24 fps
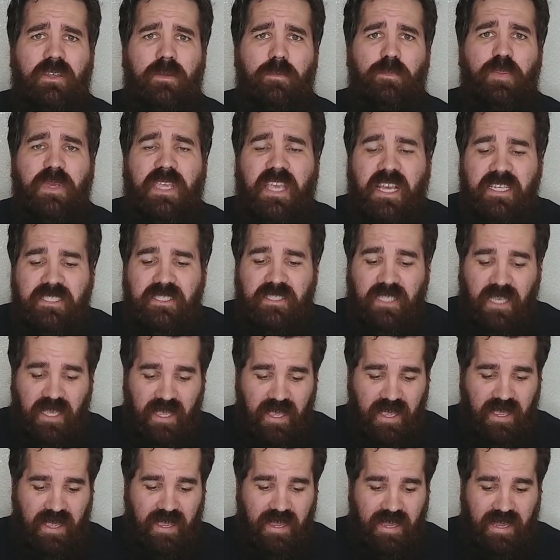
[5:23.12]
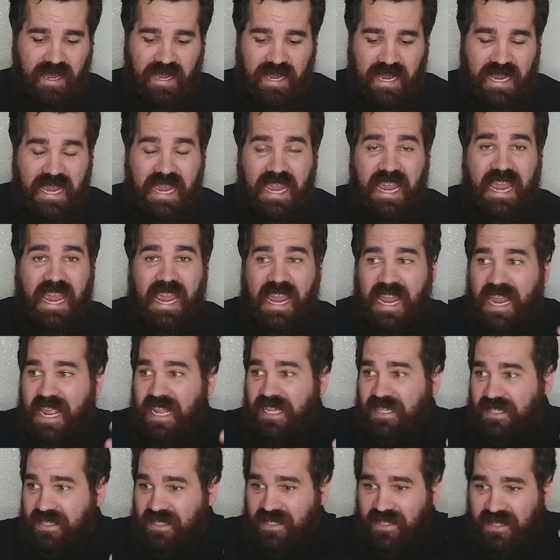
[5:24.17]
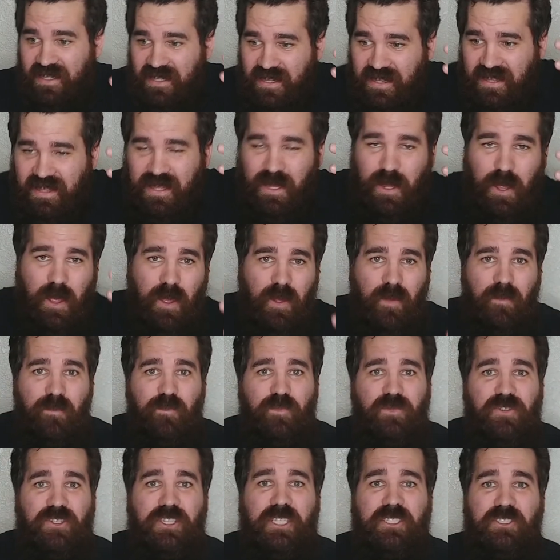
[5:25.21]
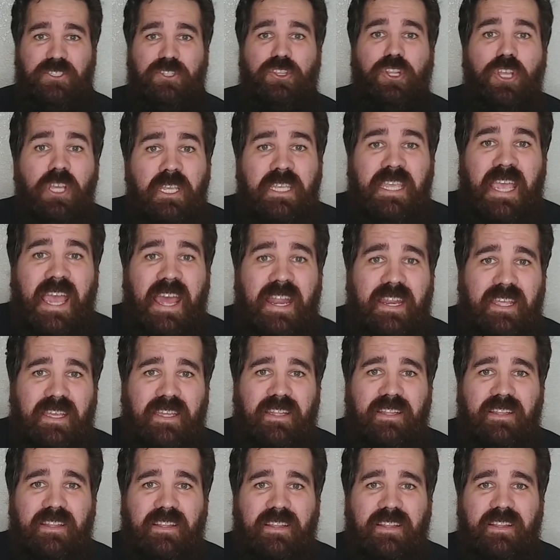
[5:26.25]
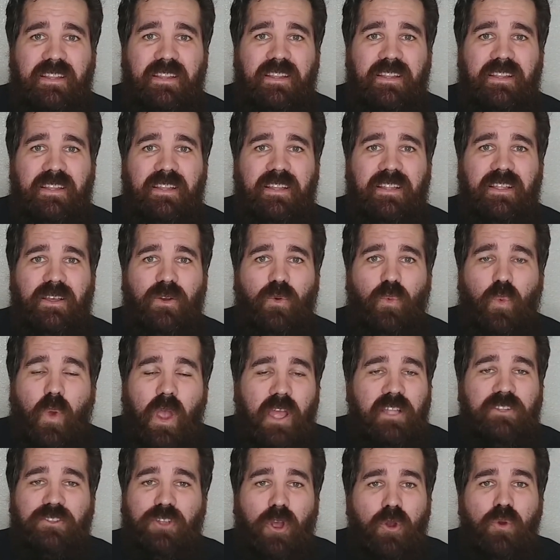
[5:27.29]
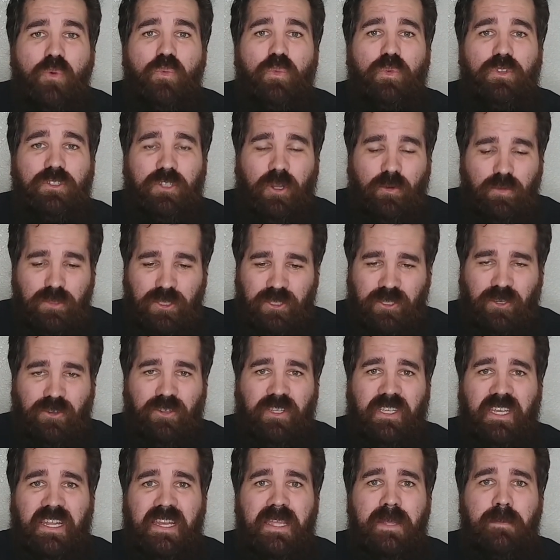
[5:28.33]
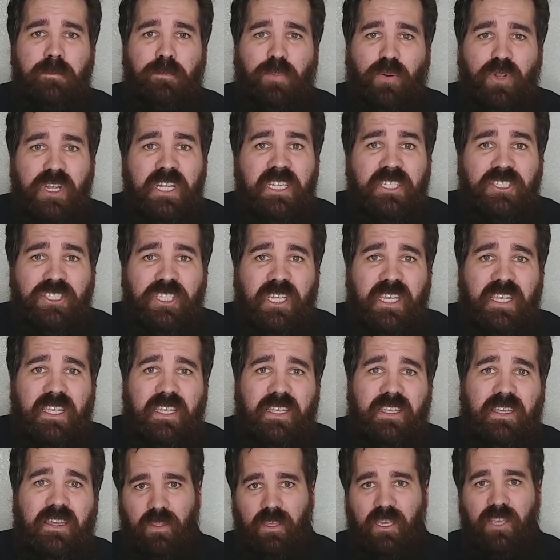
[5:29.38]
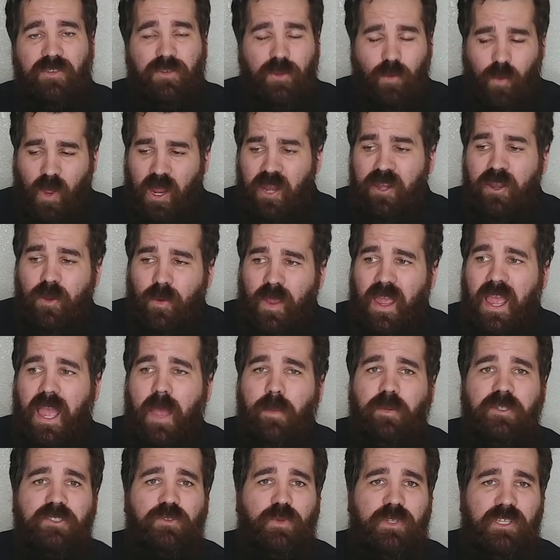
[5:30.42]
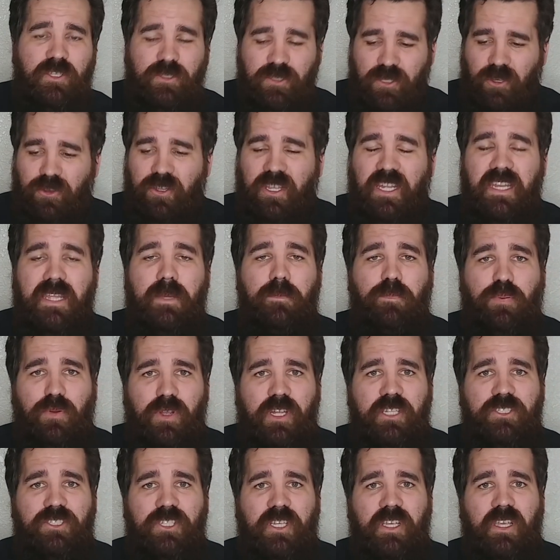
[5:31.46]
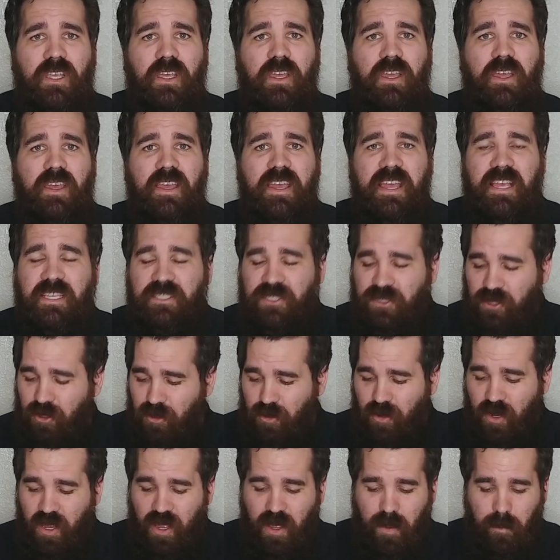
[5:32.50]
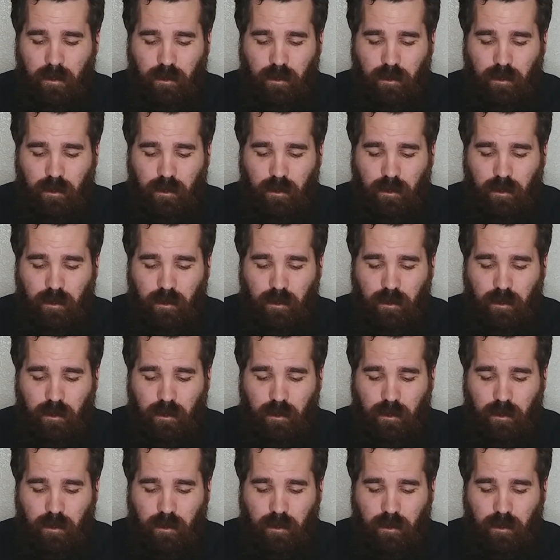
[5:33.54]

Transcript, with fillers: because it just look at it. What don't don't start getting preachy. If you want to know what happens when you start getting preachy and start